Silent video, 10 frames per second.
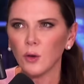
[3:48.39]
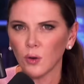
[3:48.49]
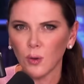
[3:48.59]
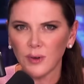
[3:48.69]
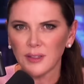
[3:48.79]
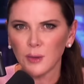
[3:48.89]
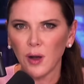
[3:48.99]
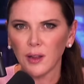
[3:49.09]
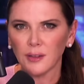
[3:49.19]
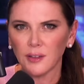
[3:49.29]
don't always see
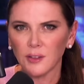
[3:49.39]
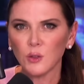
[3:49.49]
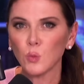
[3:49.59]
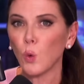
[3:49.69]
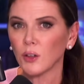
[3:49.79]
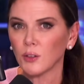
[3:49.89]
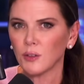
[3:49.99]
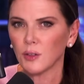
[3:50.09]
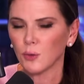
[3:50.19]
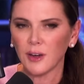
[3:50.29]
politicians want to
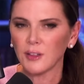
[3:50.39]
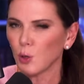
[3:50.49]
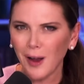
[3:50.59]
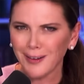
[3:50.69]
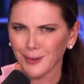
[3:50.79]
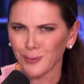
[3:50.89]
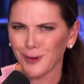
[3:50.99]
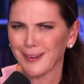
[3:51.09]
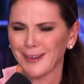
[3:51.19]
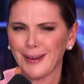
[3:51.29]
do, right? Joe Biden doesn't
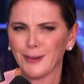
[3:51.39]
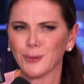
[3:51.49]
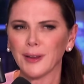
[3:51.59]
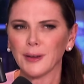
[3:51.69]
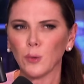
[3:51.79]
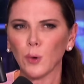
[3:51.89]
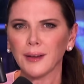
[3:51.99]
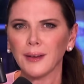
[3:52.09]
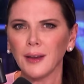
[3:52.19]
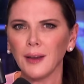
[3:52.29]
want to engage with anyone.